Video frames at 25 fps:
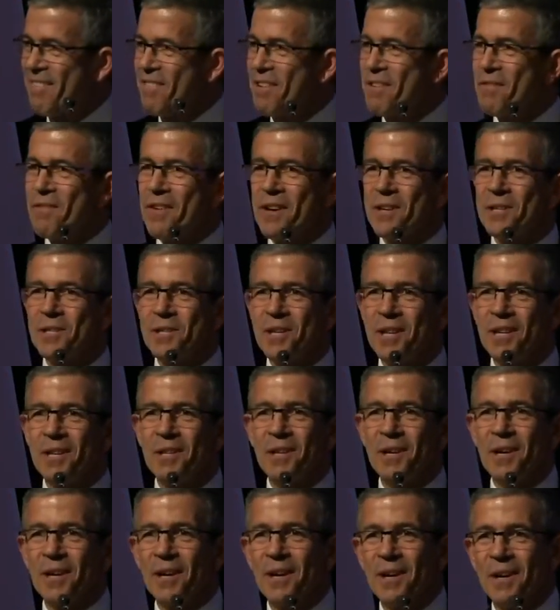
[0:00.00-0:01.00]
invested
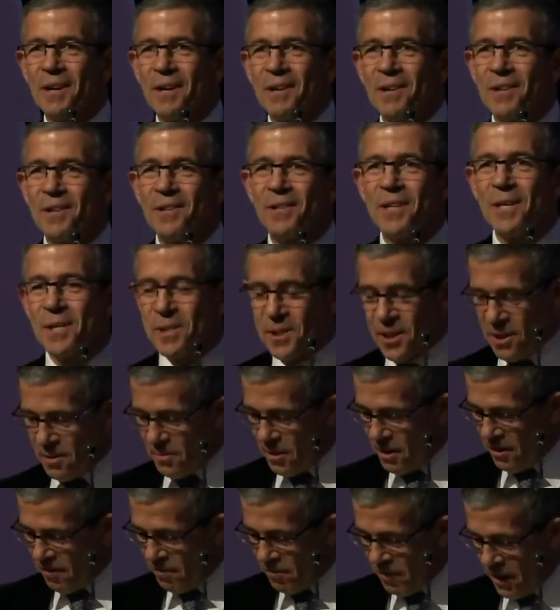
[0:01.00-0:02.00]
a decent
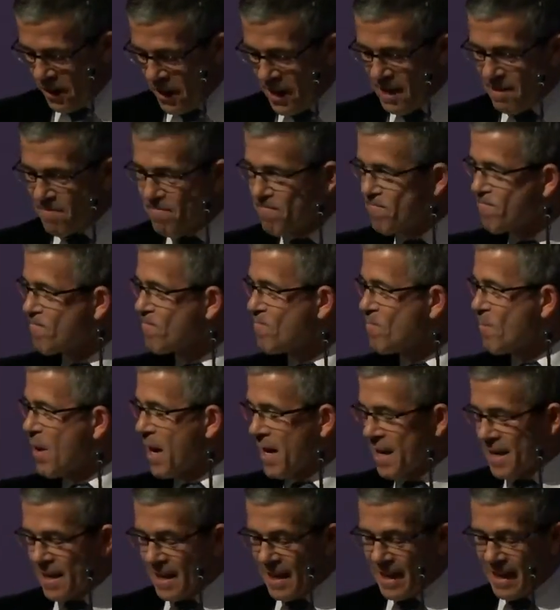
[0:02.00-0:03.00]
amount of money,
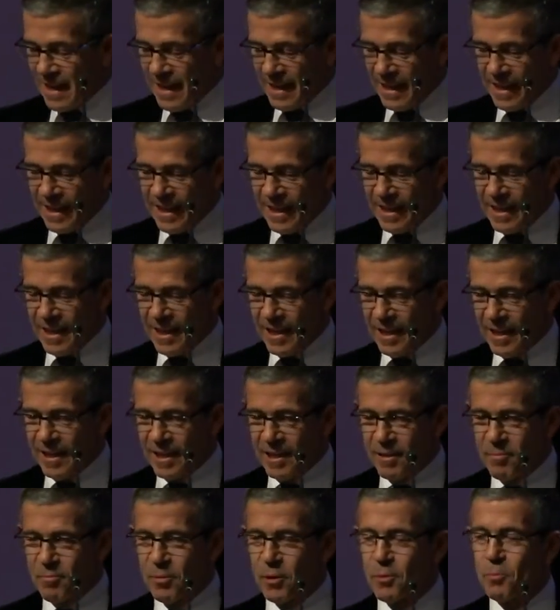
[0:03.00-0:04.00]

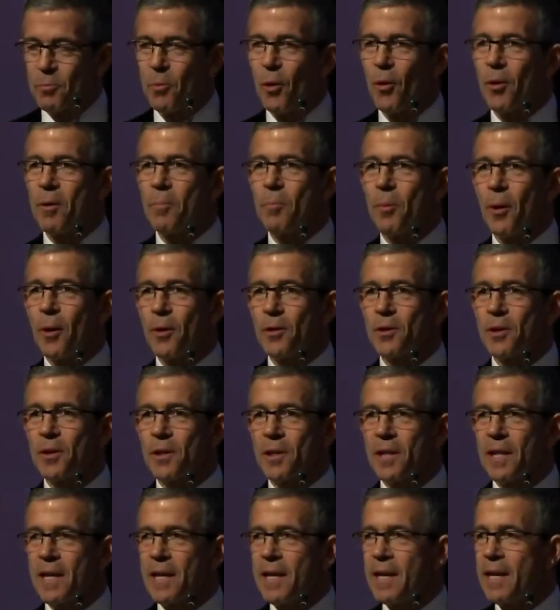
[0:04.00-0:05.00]
but more
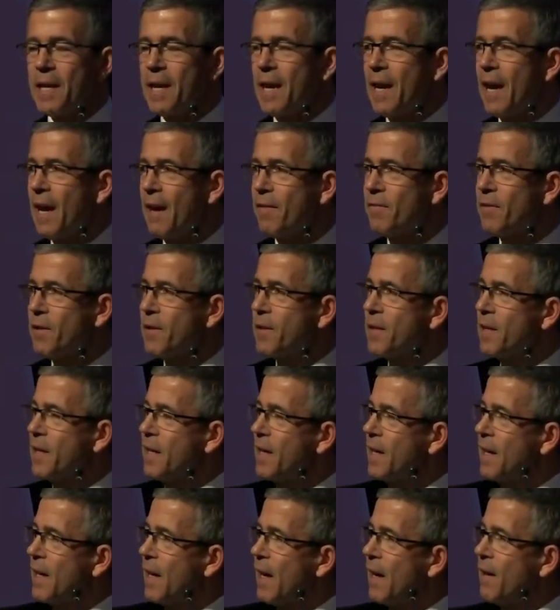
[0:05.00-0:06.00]
importantly,
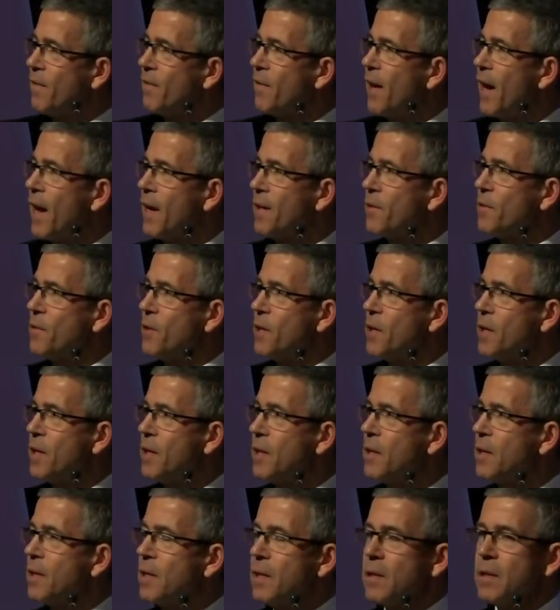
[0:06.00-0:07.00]
I've had
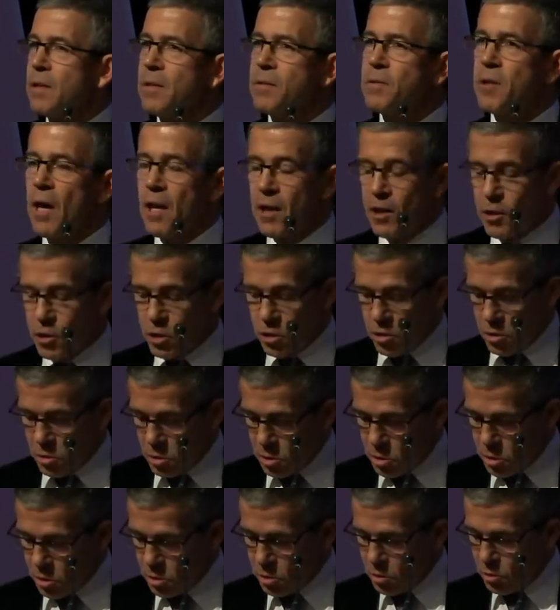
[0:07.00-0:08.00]
the
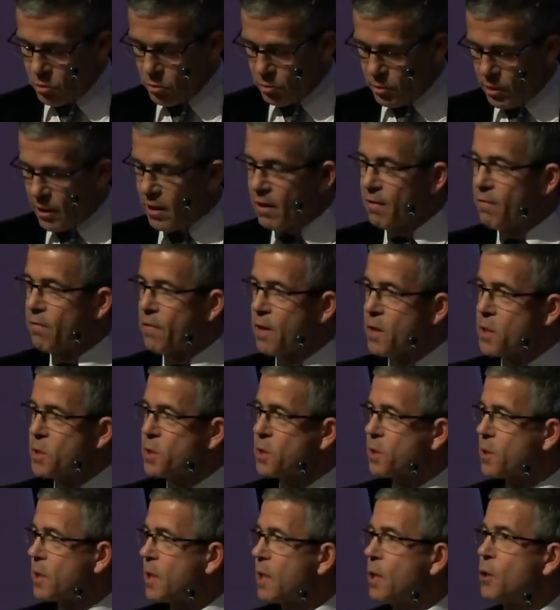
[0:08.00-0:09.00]
intelligence to
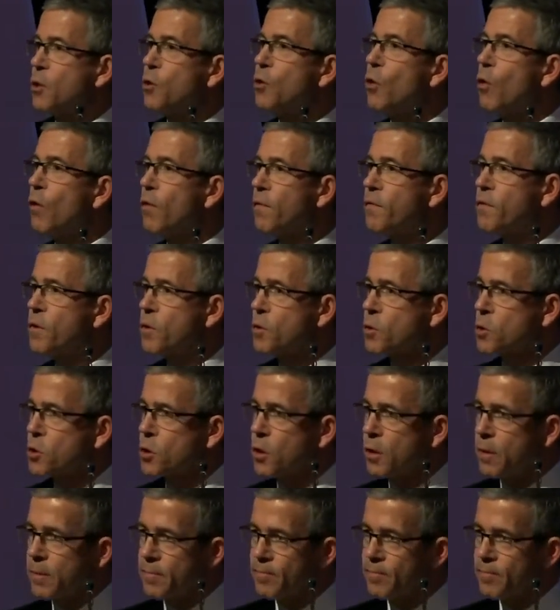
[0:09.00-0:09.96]
invest in your future.